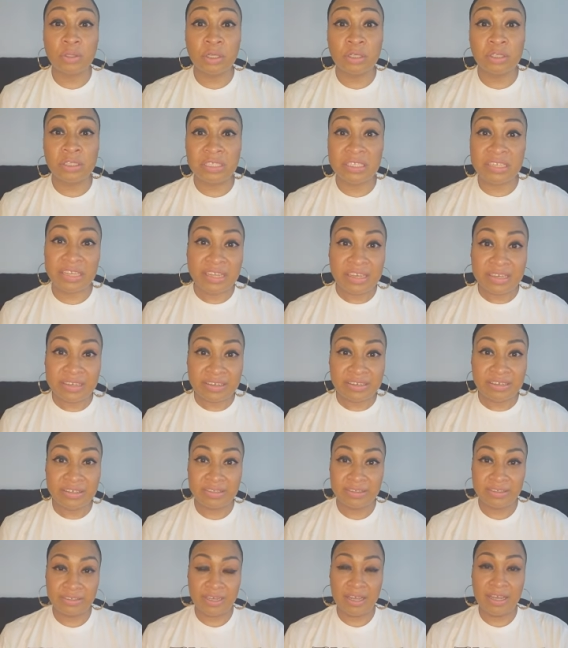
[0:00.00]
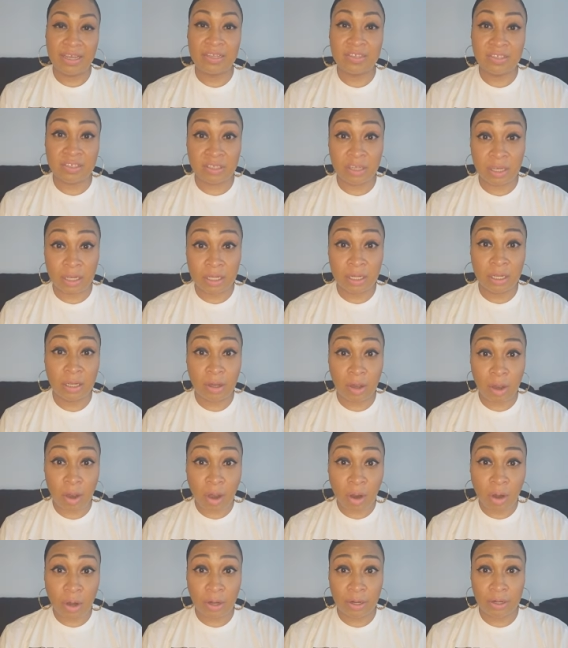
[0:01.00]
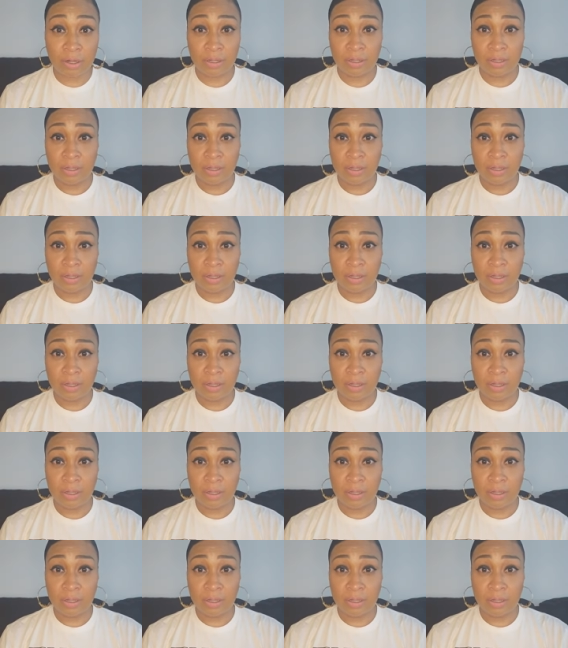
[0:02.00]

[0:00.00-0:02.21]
your dick and sucking it hard.